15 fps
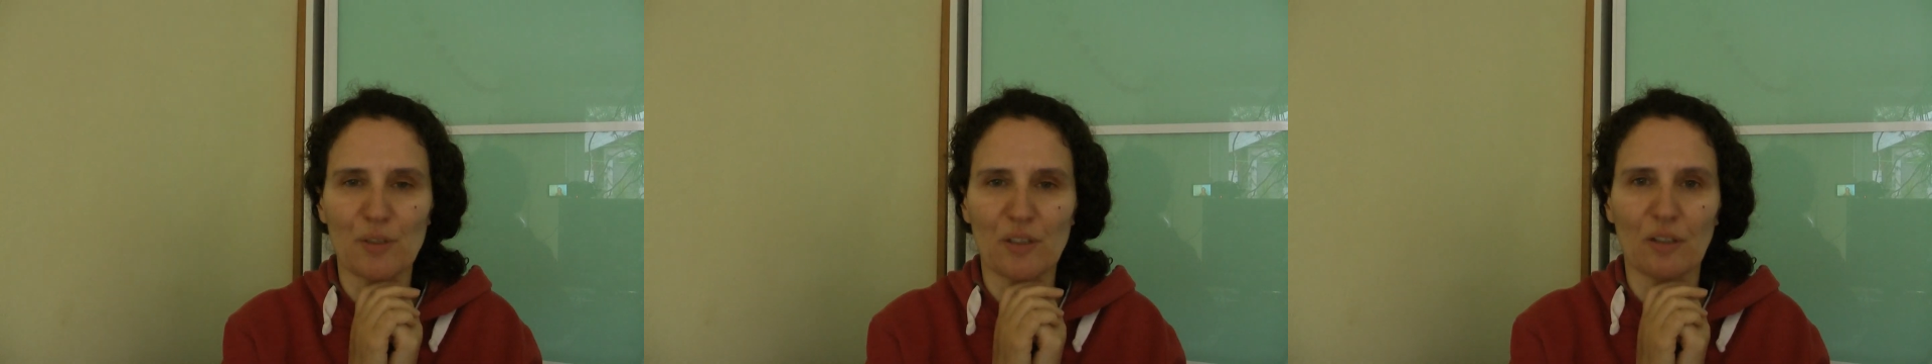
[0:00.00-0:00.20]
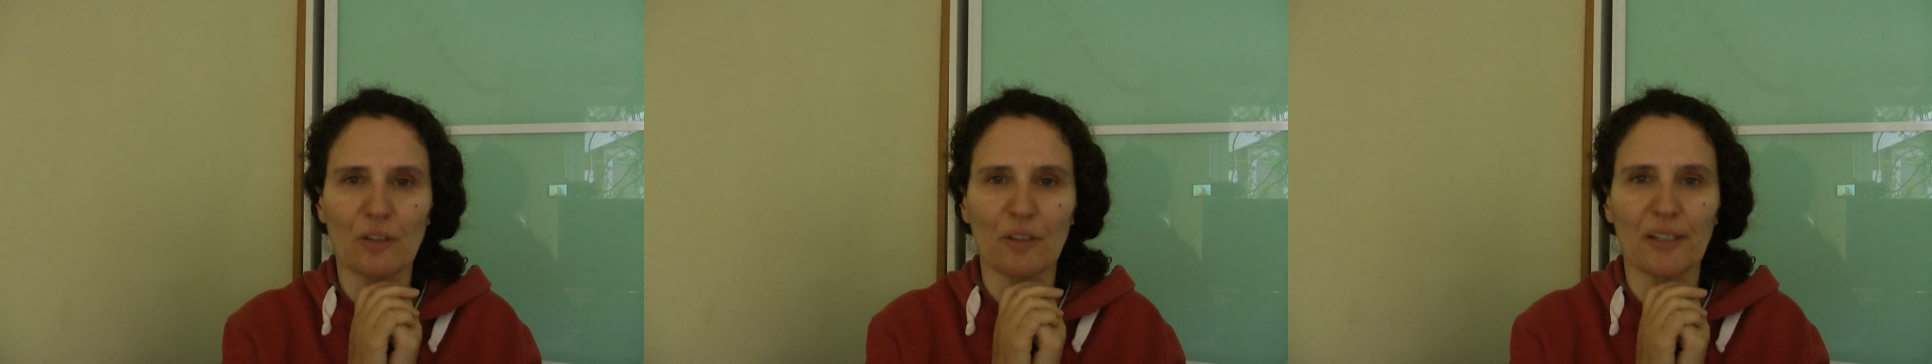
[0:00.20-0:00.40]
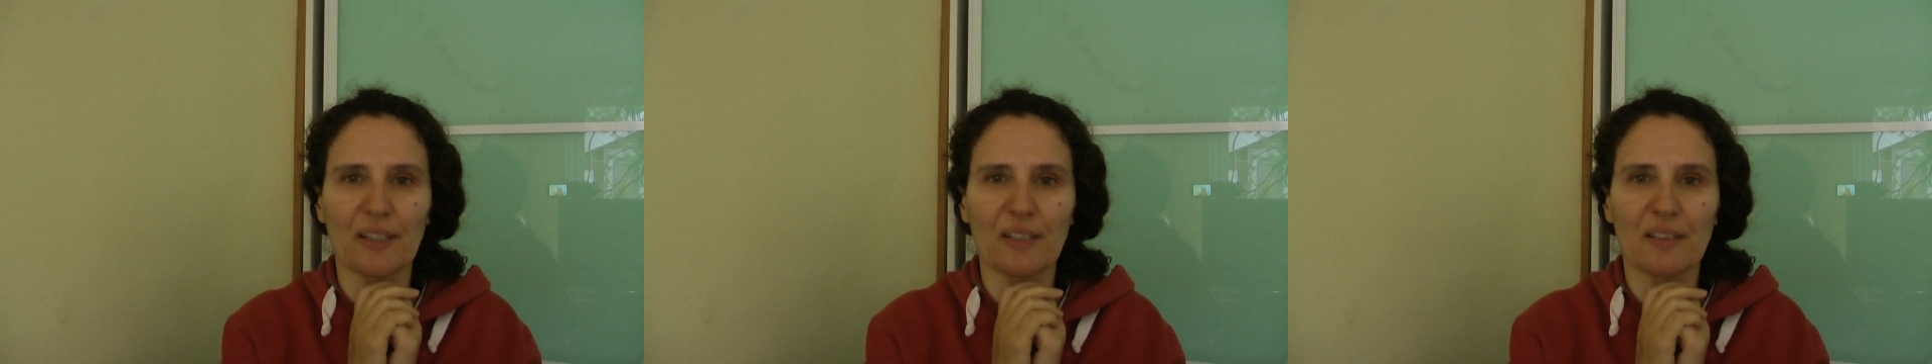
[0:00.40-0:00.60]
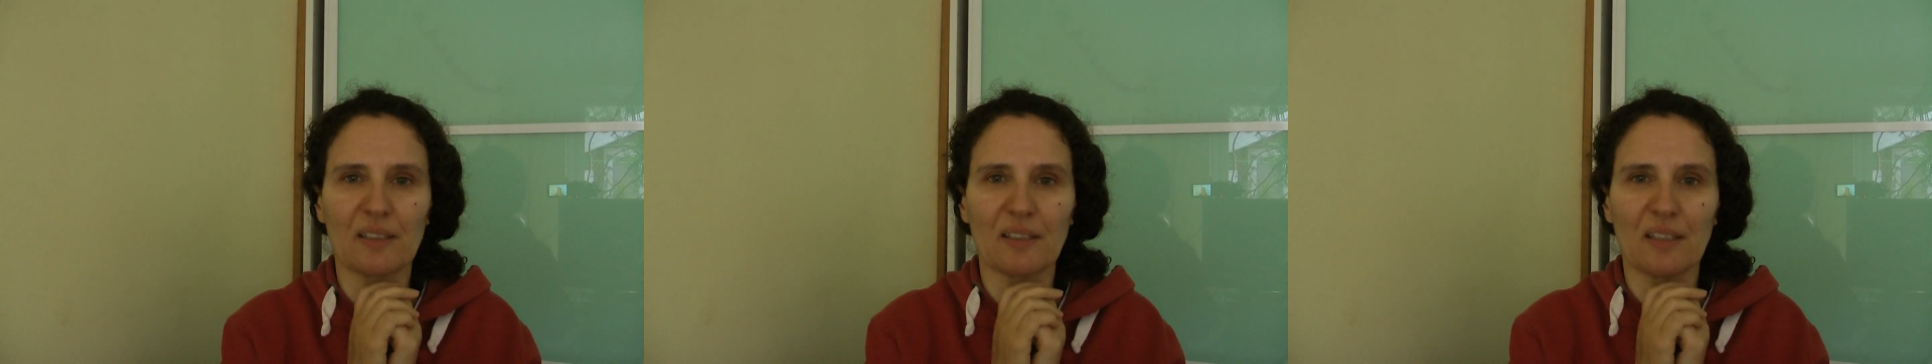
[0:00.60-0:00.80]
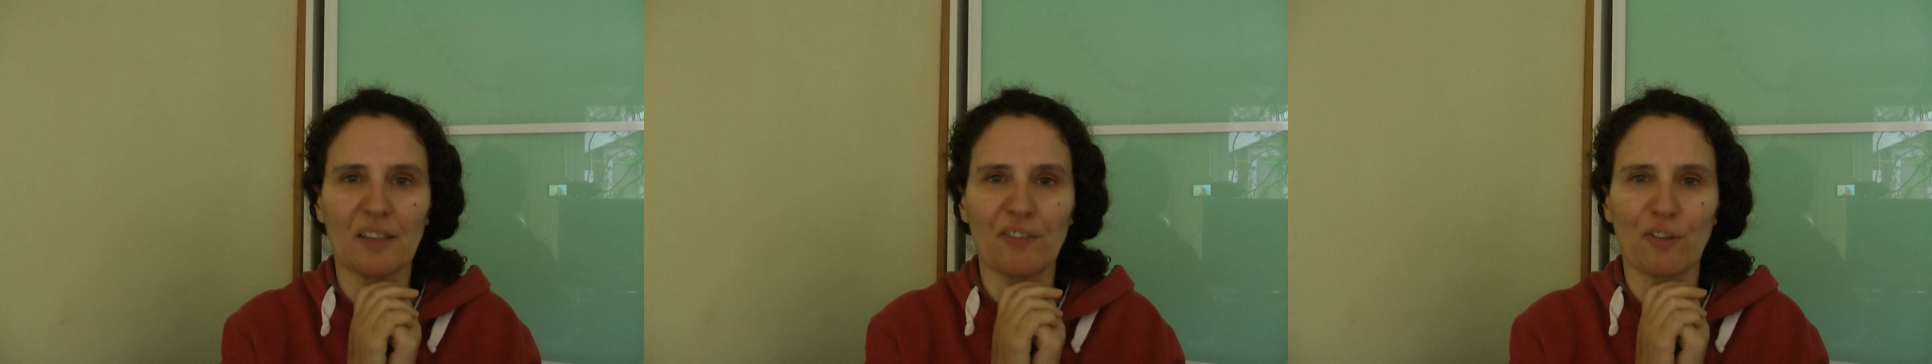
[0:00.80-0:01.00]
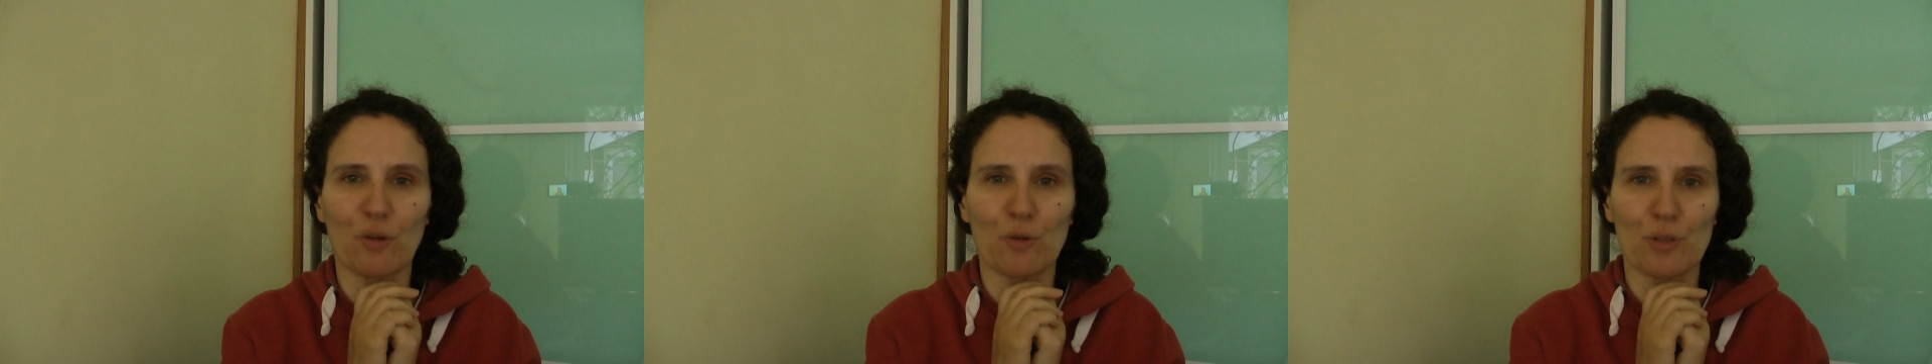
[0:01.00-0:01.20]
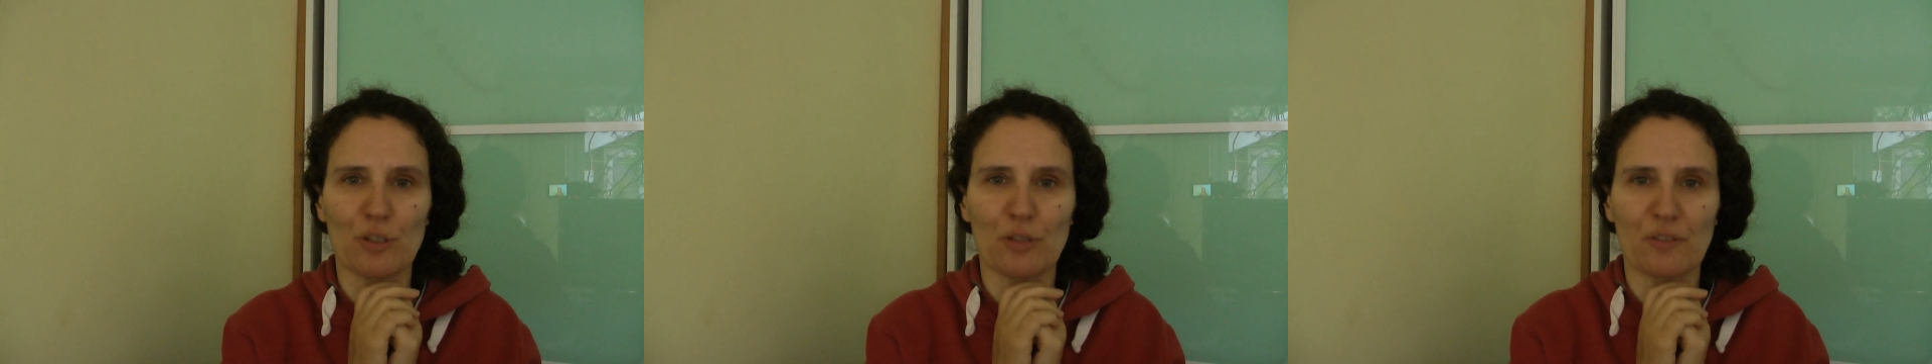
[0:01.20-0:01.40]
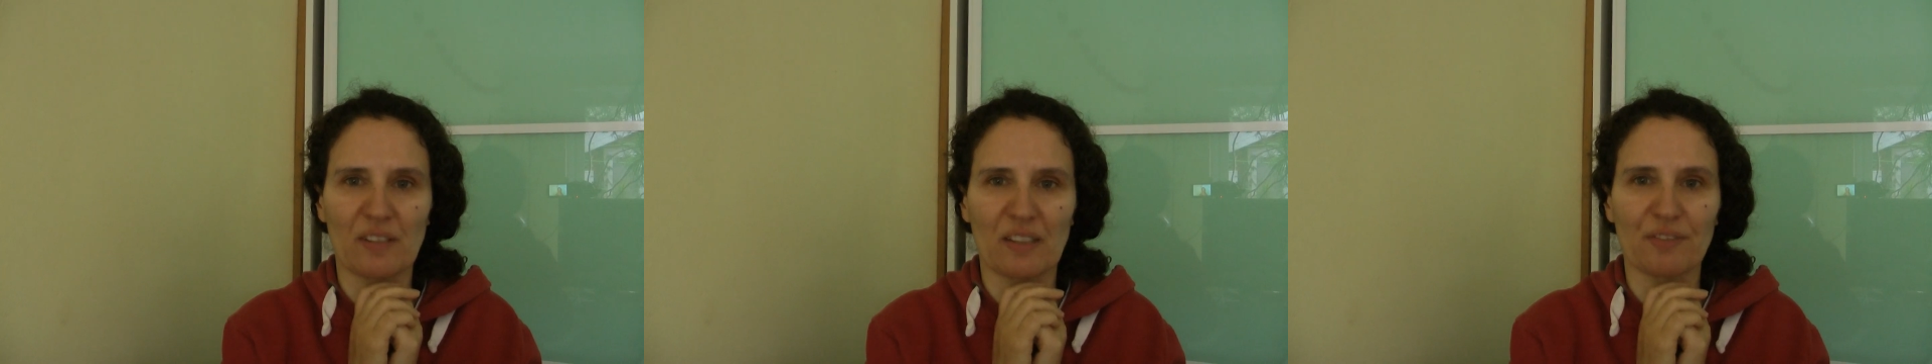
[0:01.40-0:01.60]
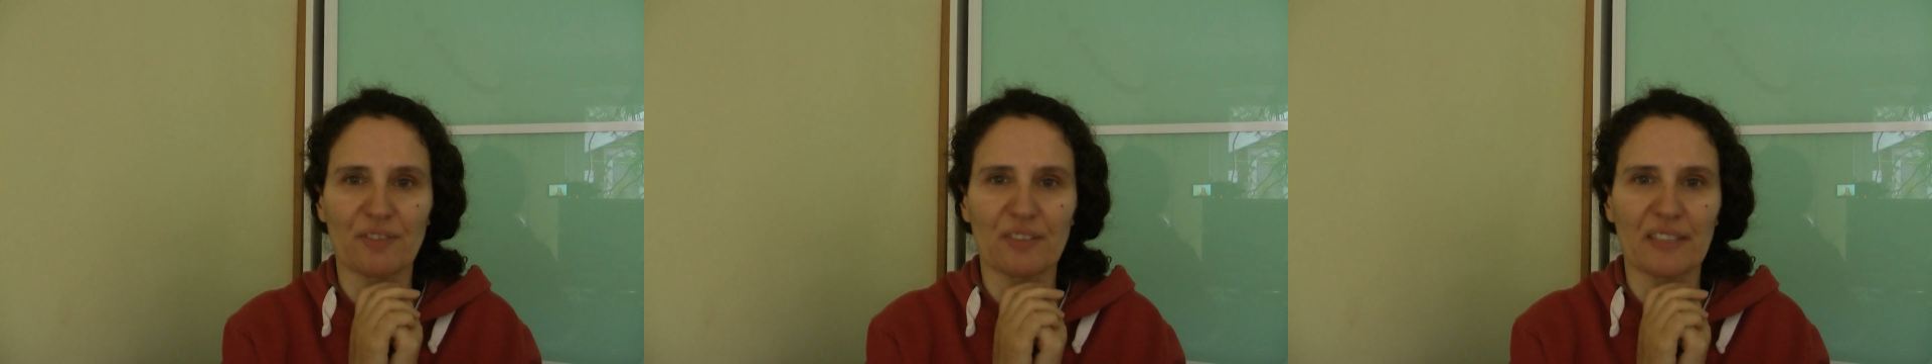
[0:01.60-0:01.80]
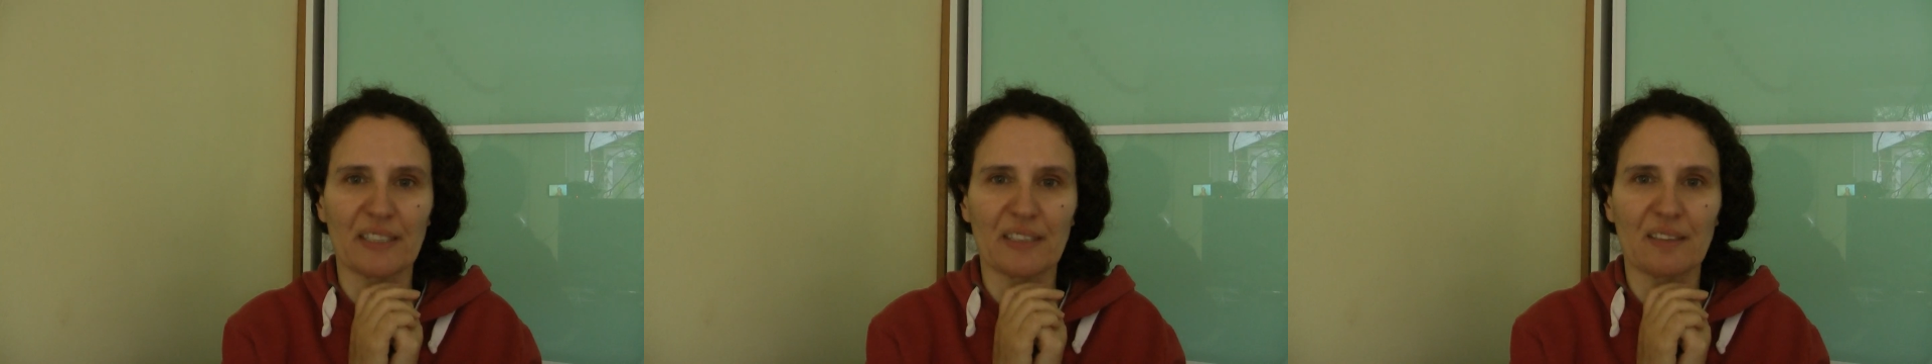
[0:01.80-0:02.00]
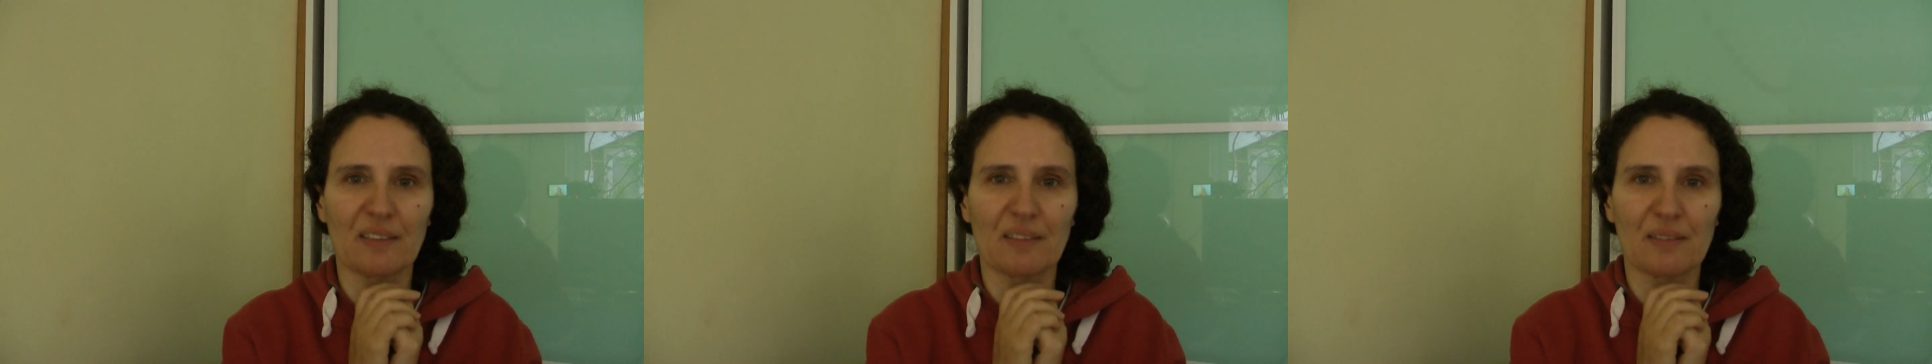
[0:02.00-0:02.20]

sorry, I've caused you suffering.